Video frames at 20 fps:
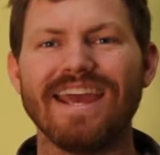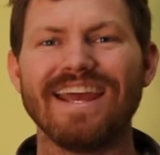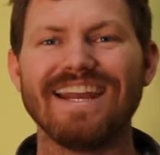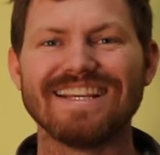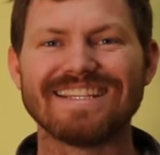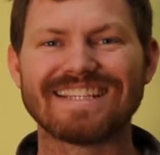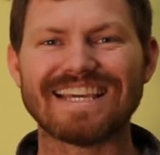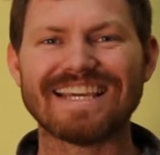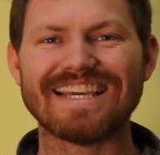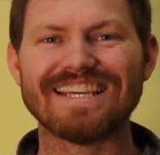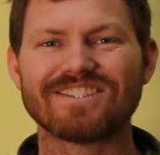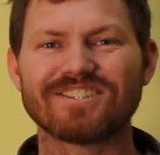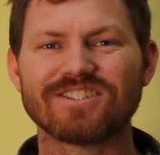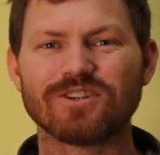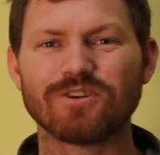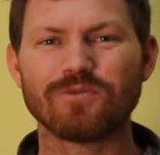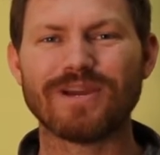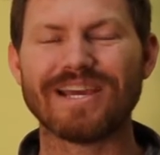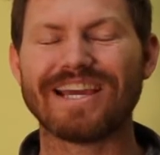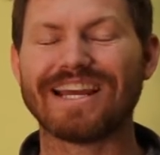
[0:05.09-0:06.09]
It is
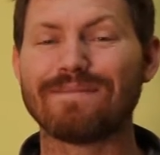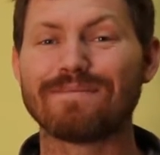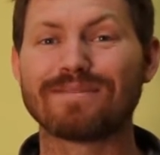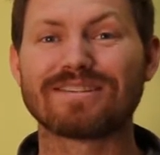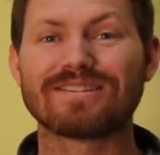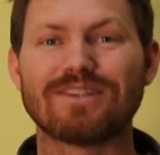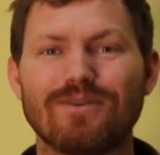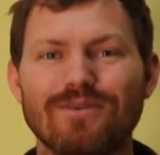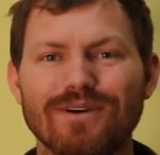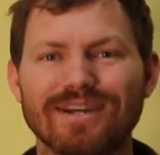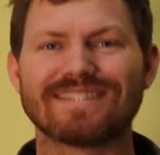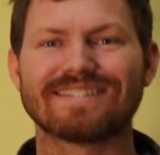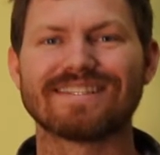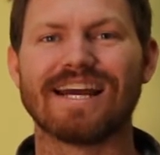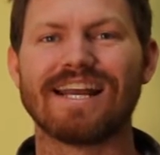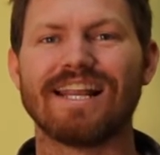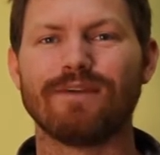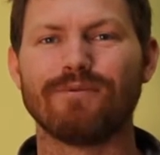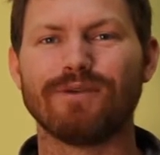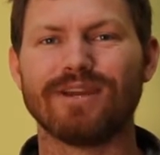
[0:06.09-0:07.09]
Easter week and I'm so
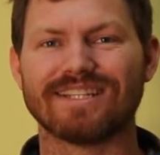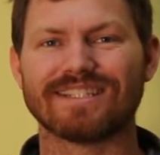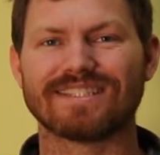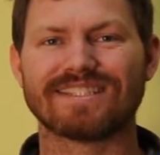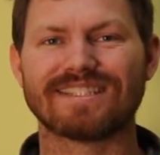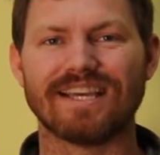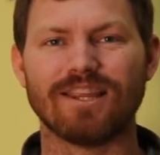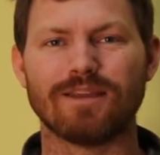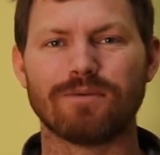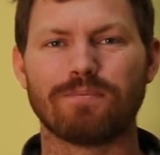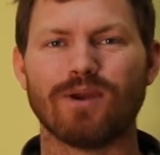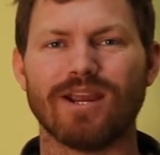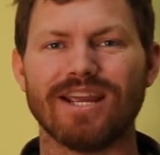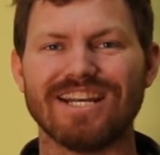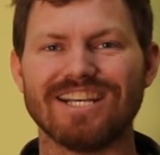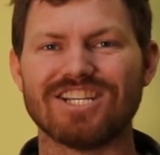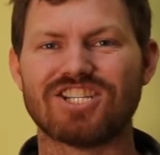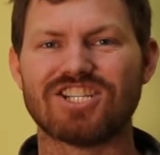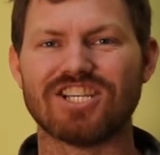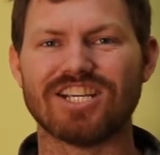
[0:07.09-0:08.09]
excited that we get to
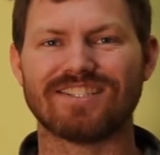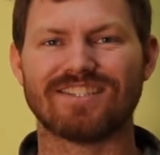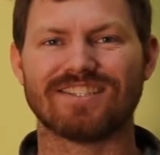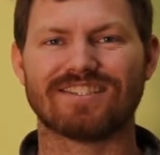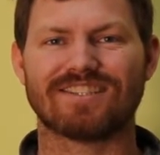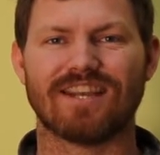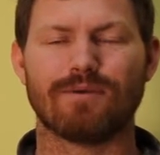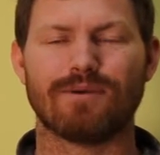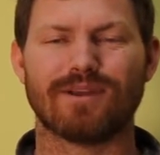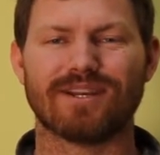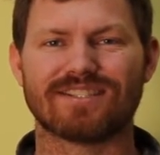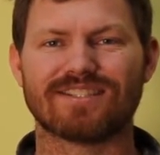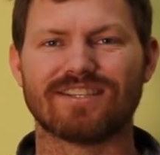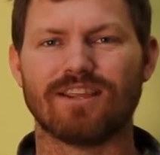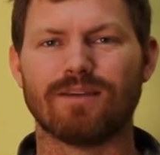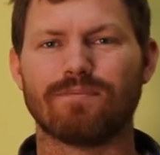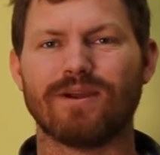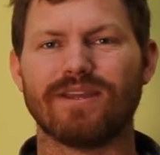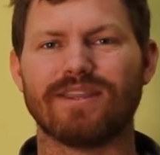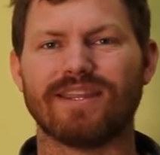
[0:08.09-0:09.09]
celebrate Jesus today. We get to
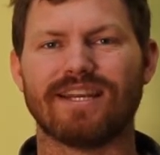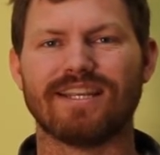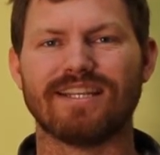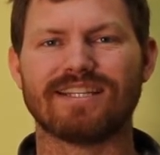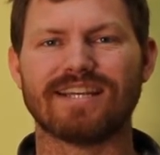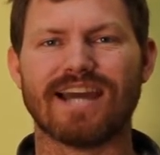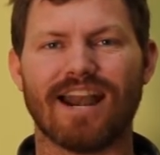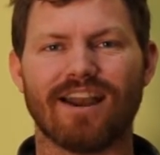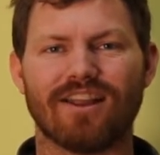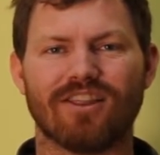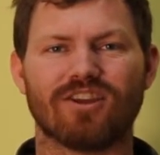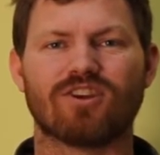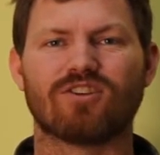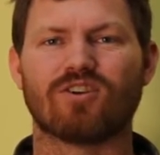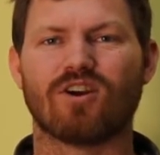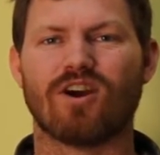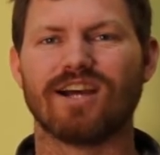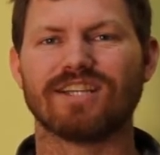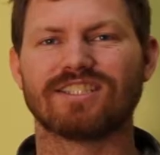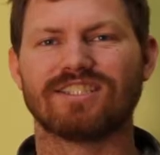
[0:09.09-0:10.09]
celebrate that He died on the
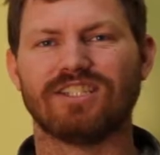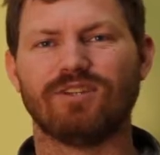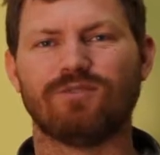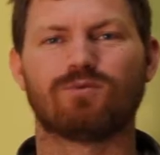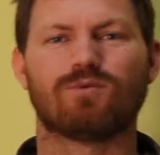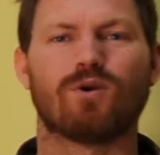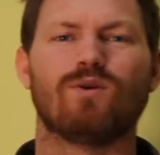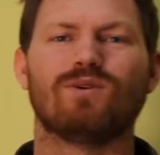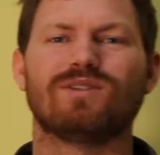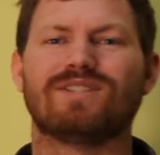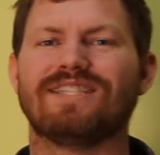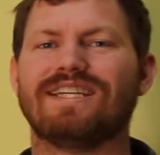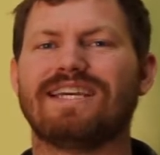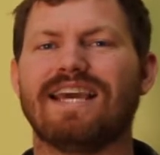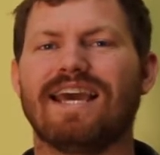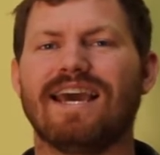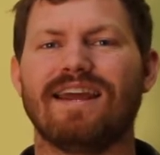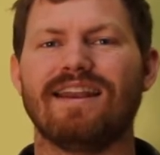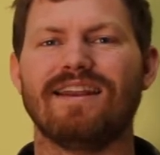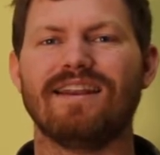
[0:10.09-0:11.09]
cross and He rose
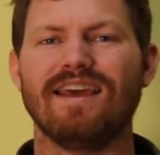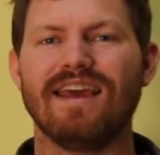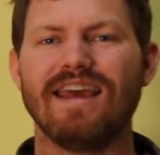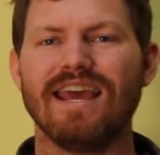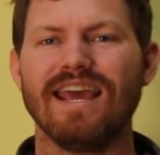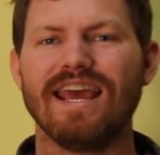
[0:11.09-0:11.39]
again.